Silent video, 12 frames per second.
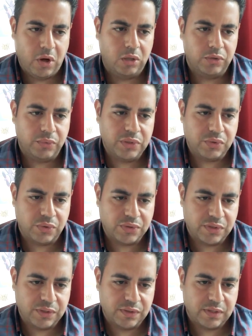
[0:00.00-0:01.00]
the
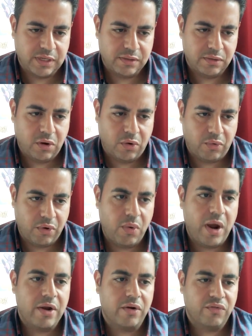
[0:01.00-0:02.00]
resources that are
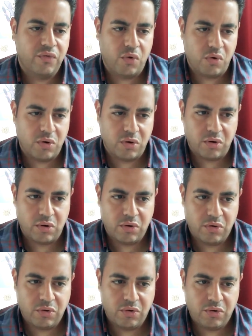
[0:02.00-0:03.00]
required for
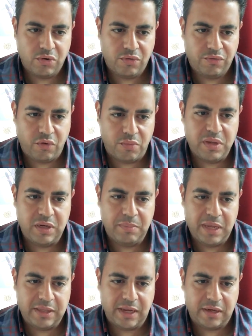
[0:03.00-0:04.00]
for me to
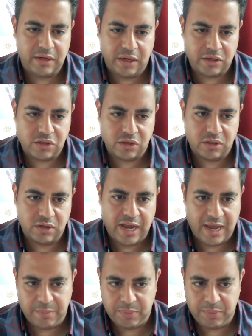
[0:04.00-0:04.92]
make that connection happen,